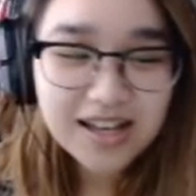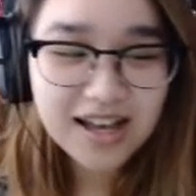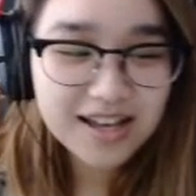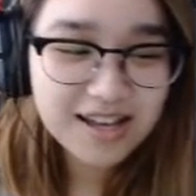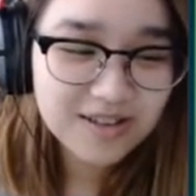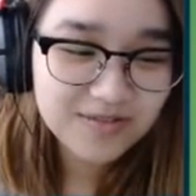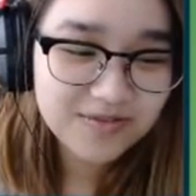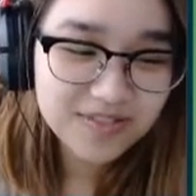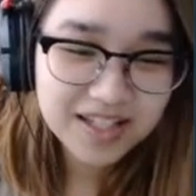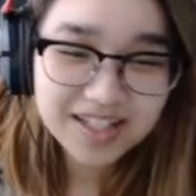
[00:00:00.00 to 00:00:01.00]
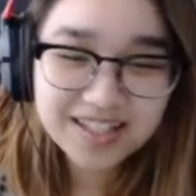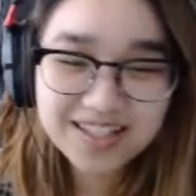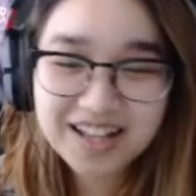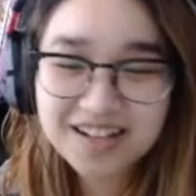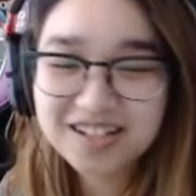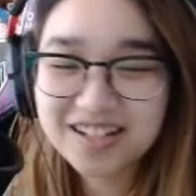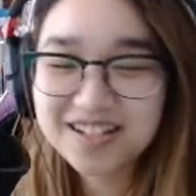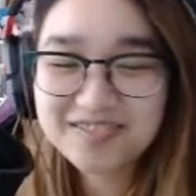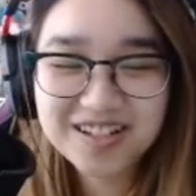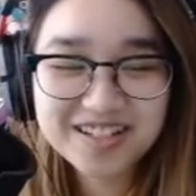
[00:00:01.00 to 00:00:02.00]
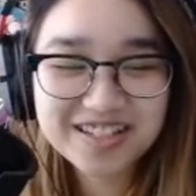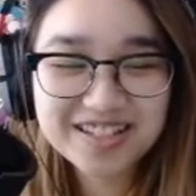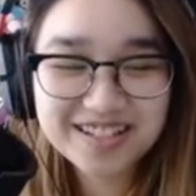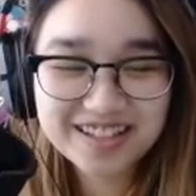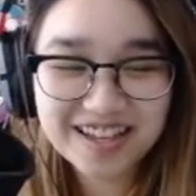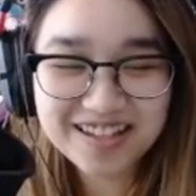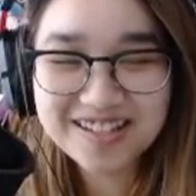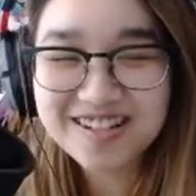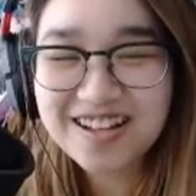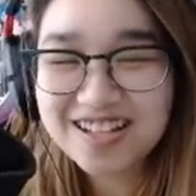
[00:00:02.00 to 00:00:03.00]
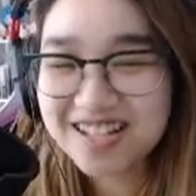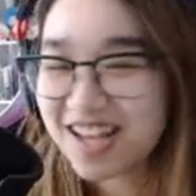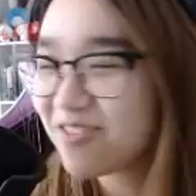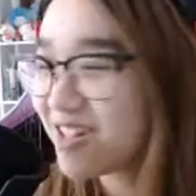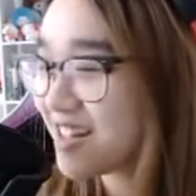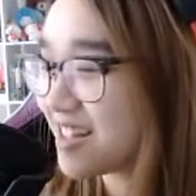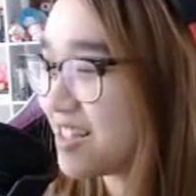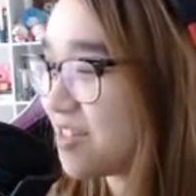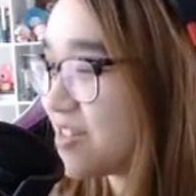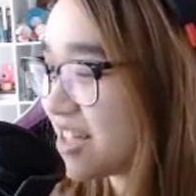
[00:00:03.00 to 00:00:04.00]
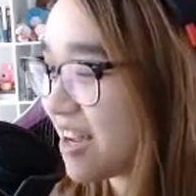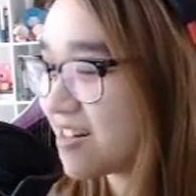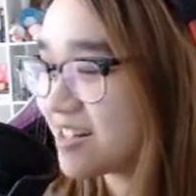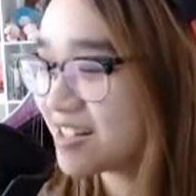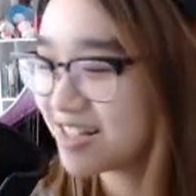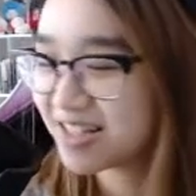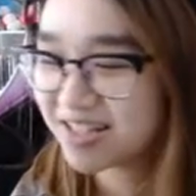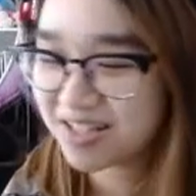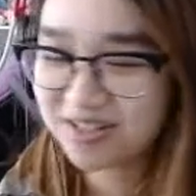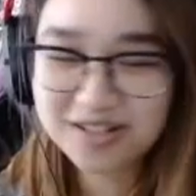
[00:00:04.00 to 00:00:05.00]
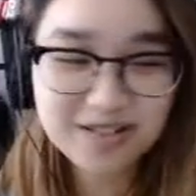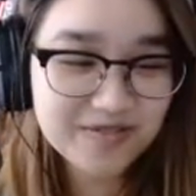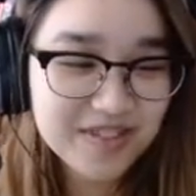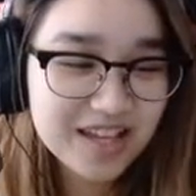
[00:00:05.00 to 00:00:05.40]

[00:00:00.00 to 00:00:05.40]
Um, is that a shiny Registeel? Hey, Sean! Yeah, we got a two encounters into the stream.